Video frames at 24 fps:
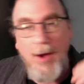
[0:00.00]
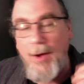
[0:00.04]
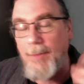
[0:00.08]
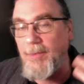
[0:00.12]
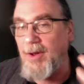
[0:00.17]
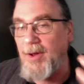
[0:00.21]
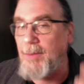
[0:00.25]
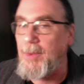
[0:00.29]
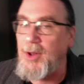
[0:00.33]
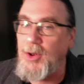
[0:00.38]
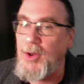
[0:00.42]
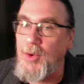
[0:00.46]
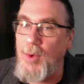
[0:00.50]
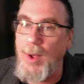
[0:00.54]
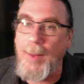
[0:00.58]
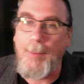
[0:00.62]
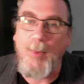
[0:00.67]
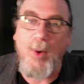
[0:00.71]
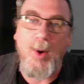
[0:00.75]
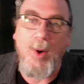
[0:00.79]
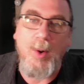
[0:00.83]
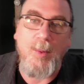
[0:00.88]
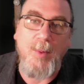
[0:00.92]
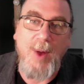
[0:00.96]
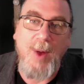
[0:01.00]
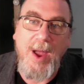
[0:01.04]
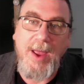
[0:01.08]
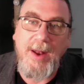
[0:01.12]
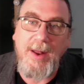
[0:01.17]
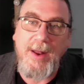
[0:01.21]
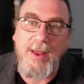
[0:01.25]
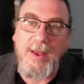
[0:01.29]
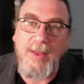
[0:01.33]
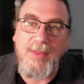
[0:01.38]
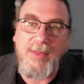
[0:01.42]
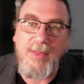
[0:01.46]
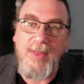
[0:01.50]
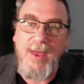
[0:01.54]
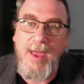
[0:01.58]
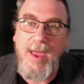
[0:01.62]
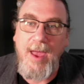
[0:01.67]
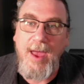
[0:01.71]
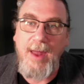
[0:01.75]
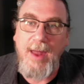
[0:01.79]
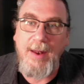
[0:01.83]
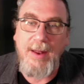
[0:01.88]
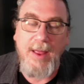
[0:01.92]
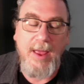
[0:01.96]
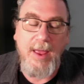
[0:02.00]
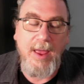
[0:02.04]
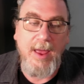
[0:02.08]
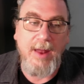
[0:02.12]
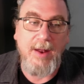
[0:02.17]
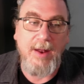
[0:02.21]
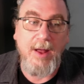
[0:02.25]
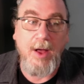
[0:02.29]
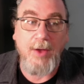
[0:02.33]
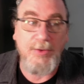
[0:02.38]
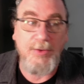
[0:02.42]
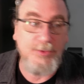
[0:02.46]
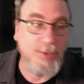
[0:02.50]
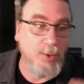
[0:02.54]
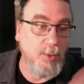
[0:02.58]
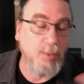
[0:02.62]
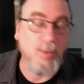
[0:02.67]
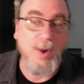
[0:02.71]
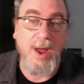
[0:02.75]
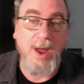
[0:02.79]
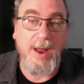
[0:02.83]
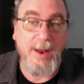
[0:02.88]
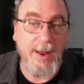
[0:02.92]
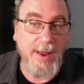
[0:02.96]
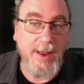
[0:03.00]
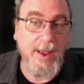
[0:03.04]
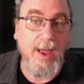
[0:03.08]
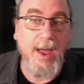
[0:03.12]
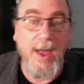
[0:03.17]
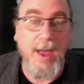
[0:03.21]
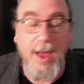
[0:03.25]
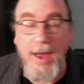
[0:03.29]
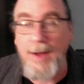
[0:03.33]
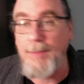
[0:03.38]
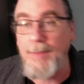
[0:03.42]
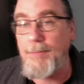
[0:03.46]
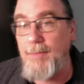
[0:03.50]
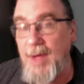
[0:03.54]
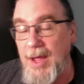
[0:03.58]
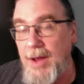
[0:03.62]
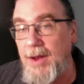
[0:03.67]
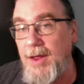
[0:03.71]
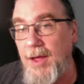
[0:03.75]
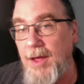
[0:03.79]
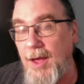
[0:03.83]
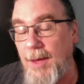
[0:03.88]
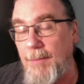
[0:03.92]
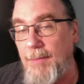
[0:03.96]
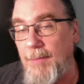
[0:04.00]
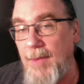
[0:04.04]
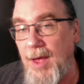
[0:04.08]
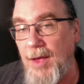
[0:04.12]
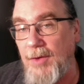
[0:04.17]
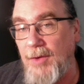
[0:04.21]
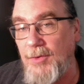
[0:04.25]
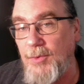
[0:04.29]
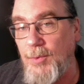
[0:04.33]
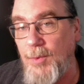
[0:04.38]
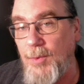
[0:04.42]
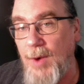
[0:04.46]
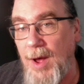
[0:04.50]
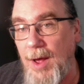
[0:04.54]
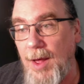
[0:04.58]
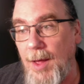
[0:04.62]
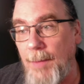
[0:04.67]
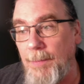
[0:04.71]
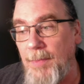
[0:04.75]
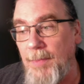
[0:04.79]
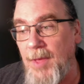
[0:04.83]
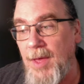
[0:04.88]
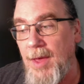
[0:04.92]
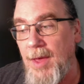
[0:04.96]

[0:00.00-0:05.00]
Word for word: I'm going to be doing more writing in that and also writing on Medium as well.